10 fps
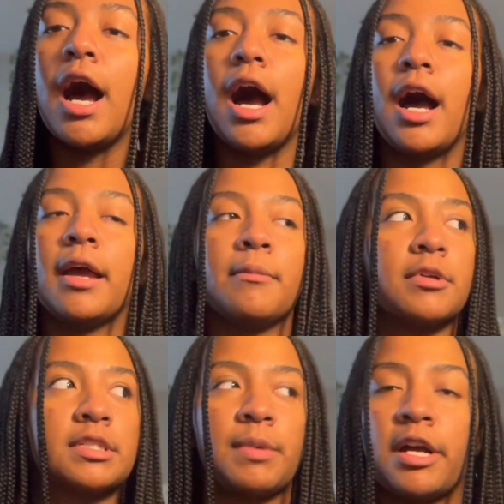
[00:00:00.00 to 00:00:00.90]
I am
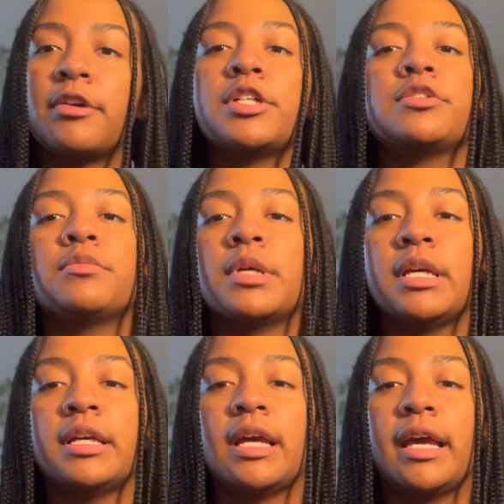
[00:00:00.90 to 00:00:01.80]
aspiring to
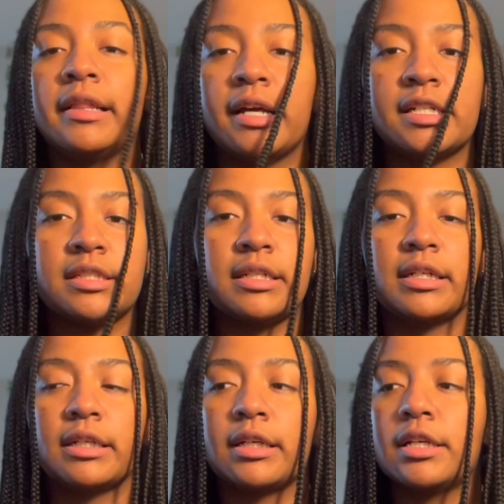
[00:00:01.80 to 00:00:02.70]
be a lash tech.